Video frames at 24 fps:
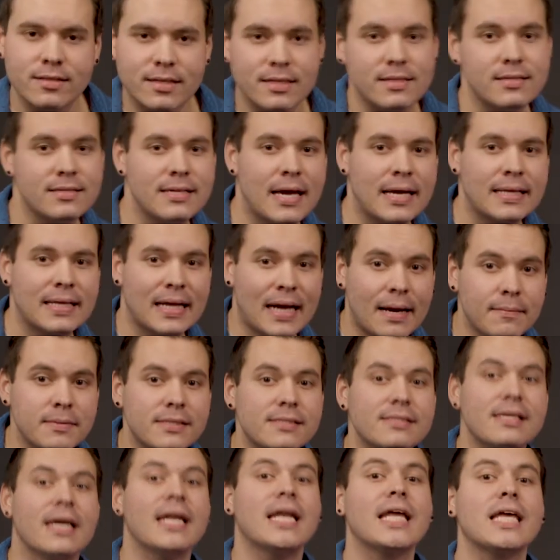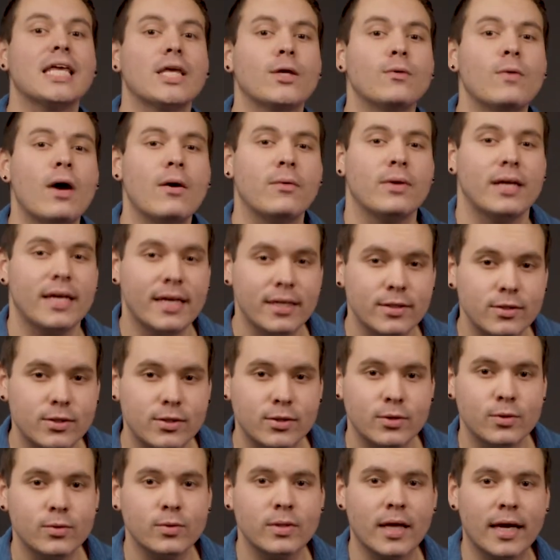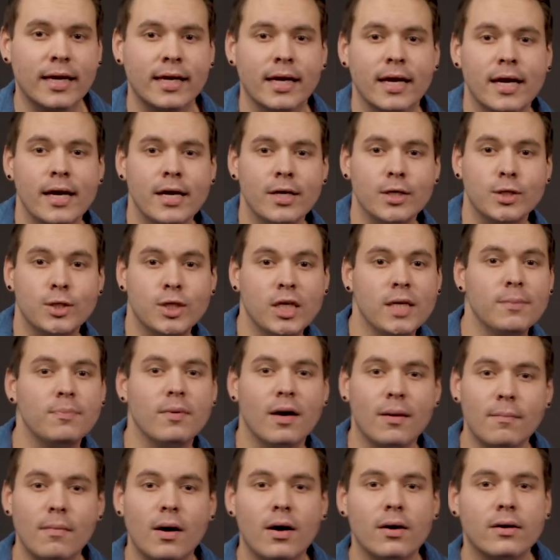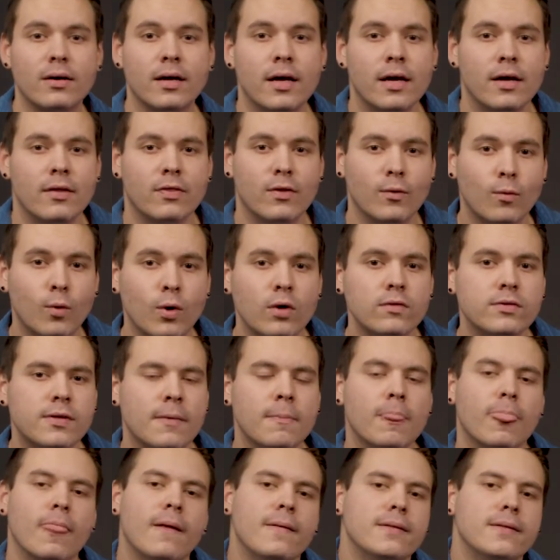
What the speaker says: he's saying that I'm sending you out into like sheep among the wolves.